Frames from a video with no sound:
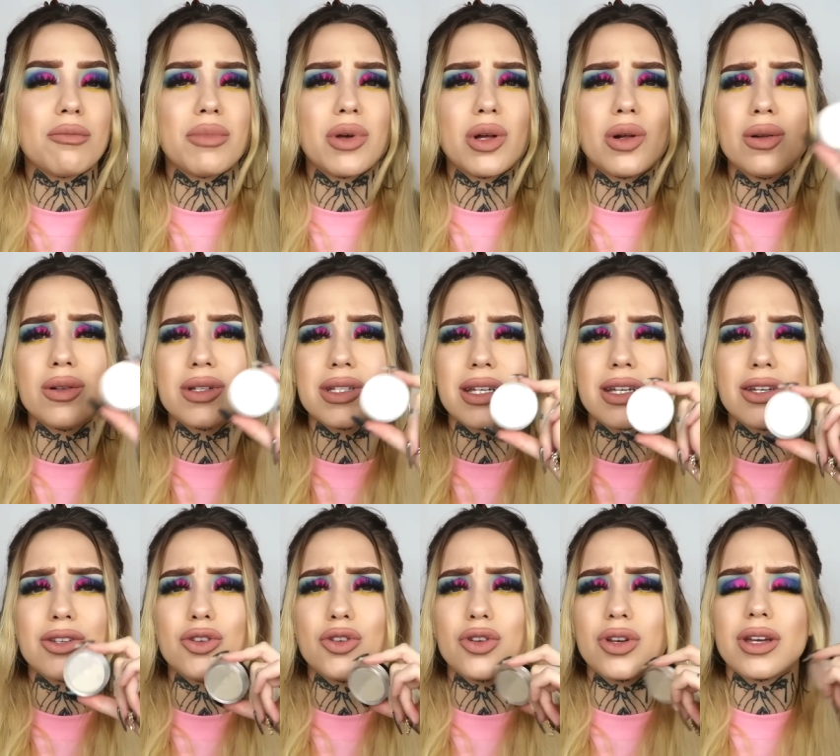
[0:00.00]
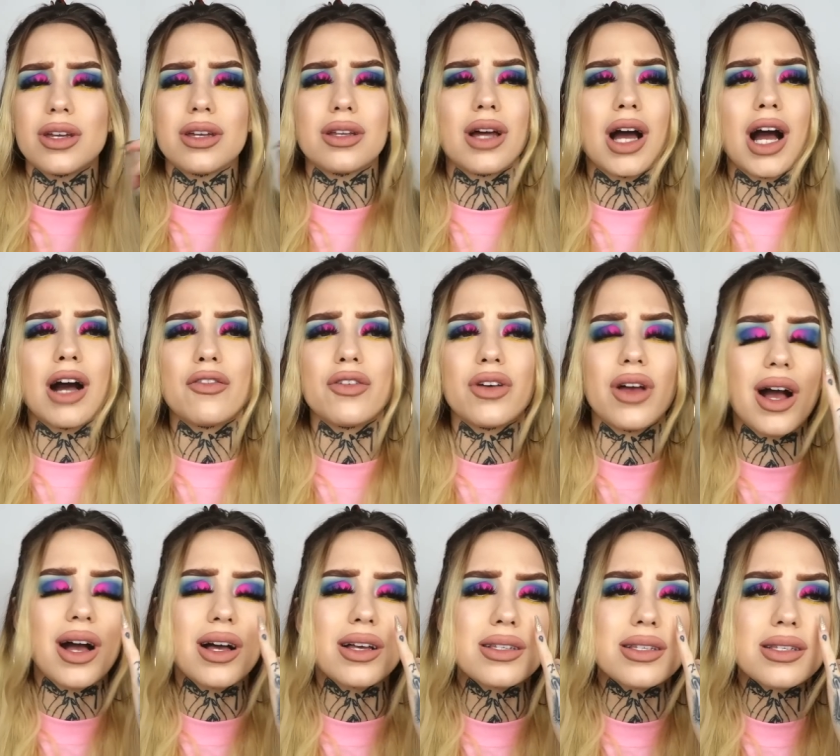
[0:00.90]
build it you can have it
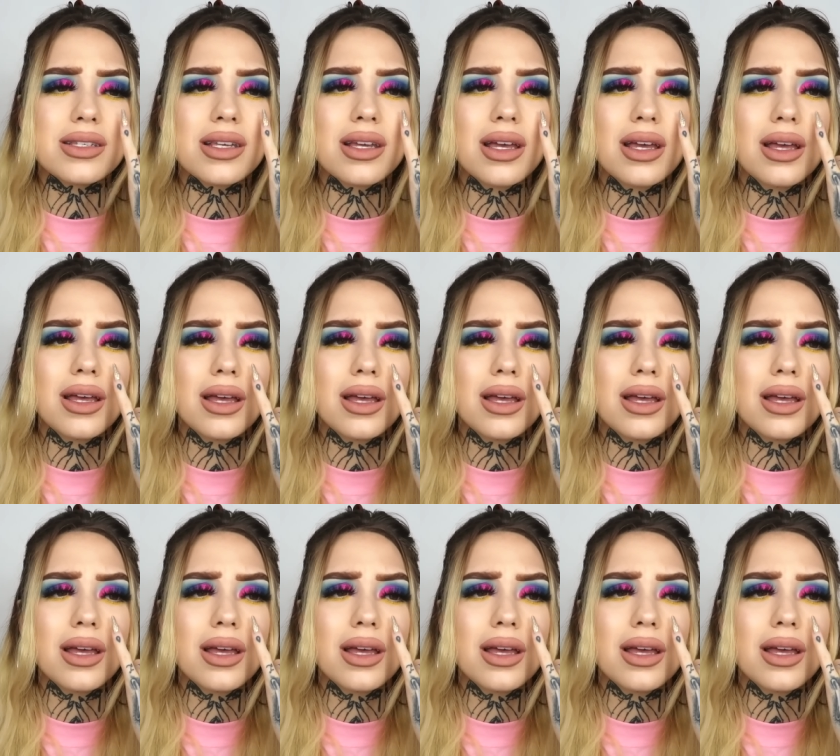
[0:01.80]
as